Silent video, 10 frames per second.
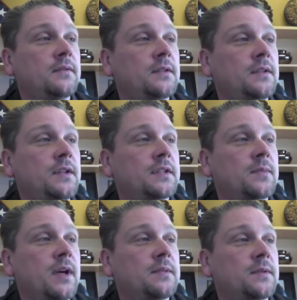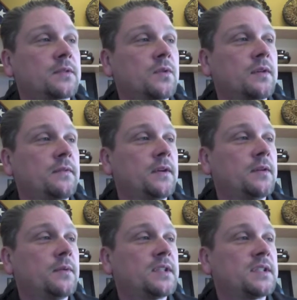list price per square
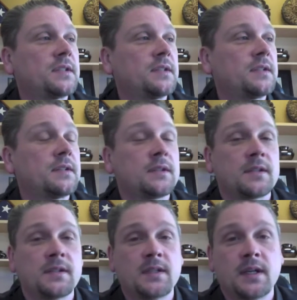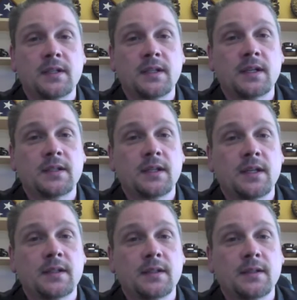foot was
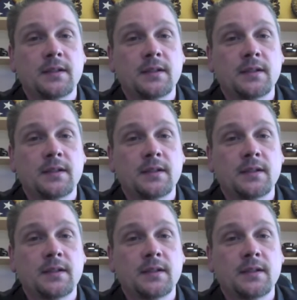$666.